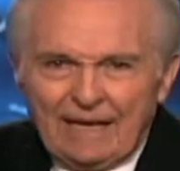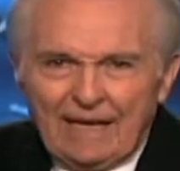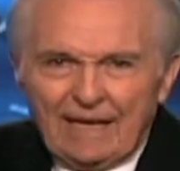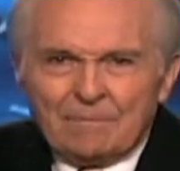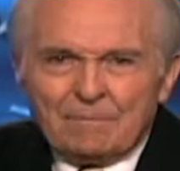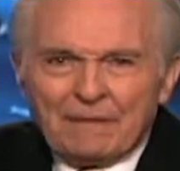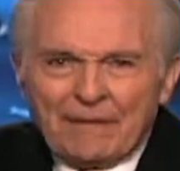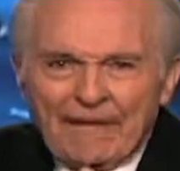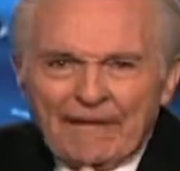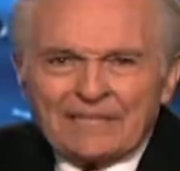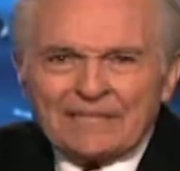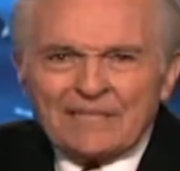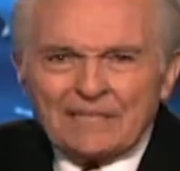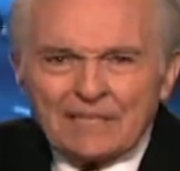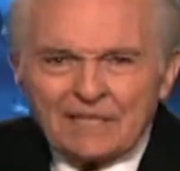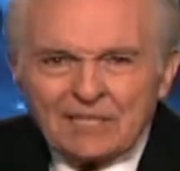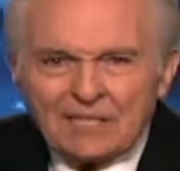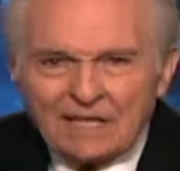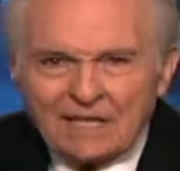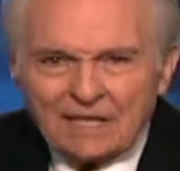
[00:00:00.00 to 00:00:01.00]
and began to
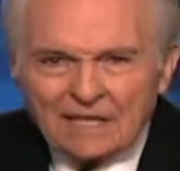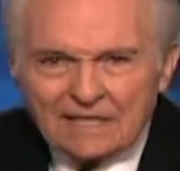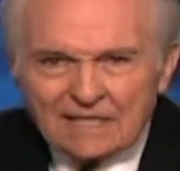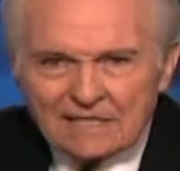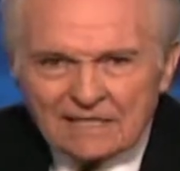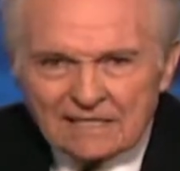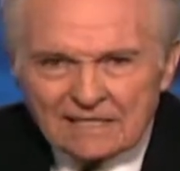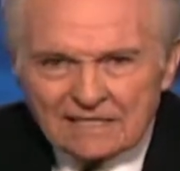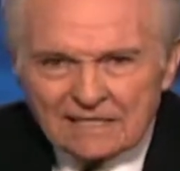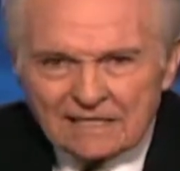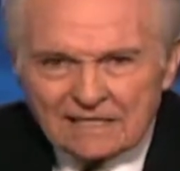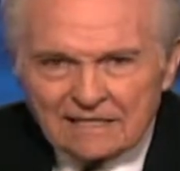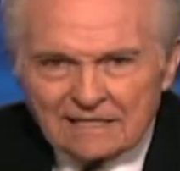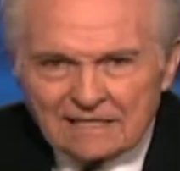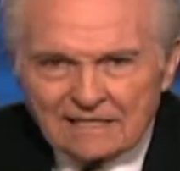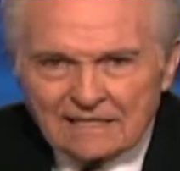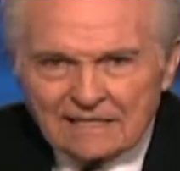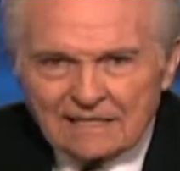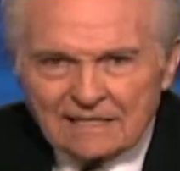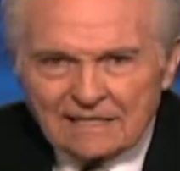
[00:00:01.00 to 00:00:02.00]
discuss
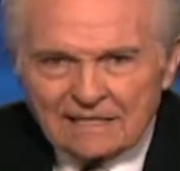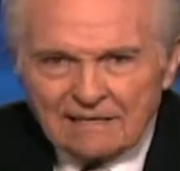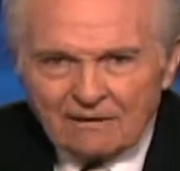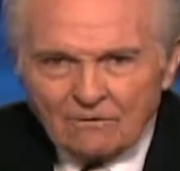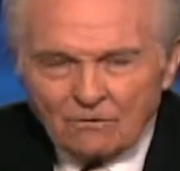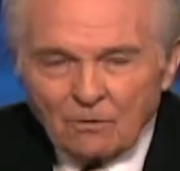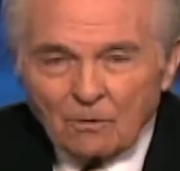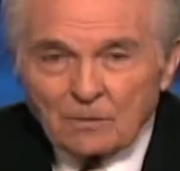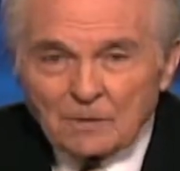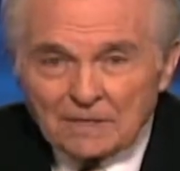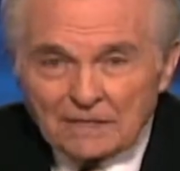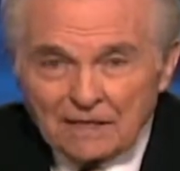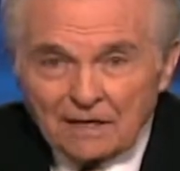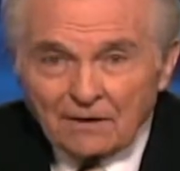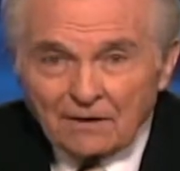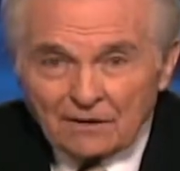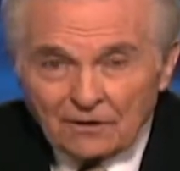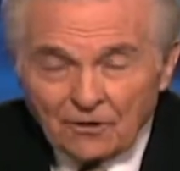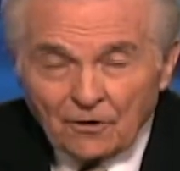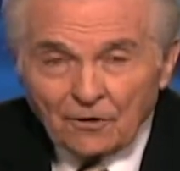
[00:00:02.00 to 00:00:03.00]
what was
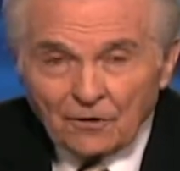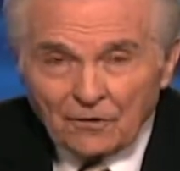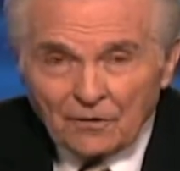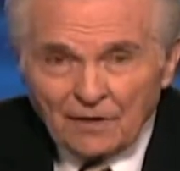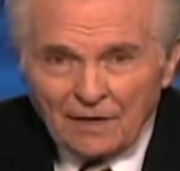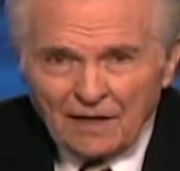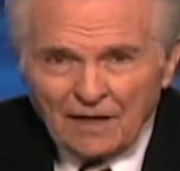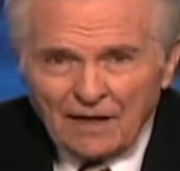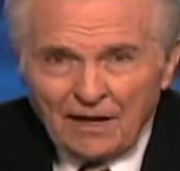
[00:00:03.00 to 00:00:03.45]
there on earth.